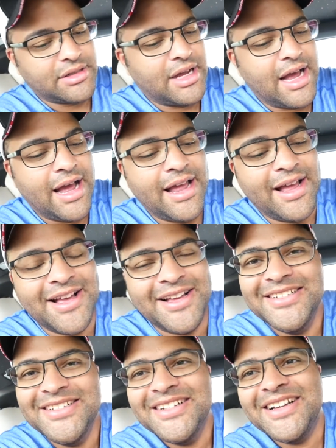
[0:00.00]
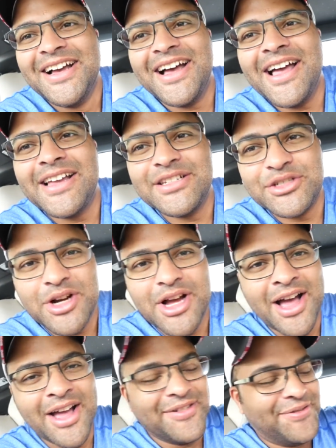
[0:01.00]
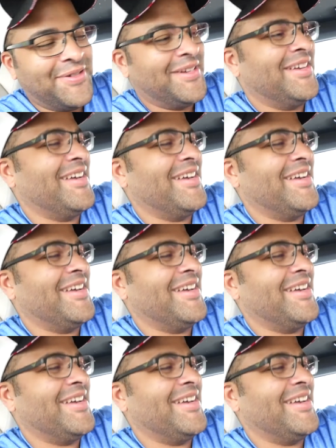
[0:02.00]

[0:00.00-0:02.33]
I had to drive